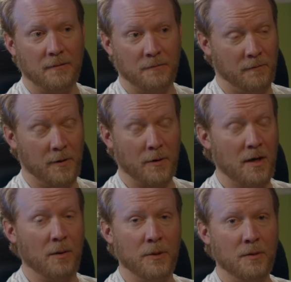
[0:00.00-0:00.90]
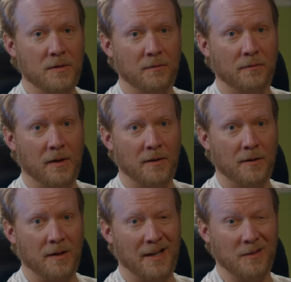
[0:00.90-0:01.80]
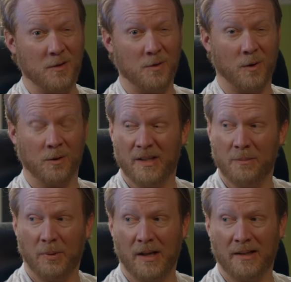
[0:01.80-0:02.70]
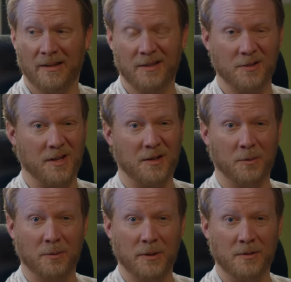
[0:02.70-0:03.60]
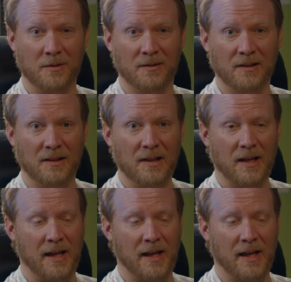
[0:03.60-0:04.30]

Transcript: very abusive father and strongly implied that there's sexual abuse. Mm-hmm.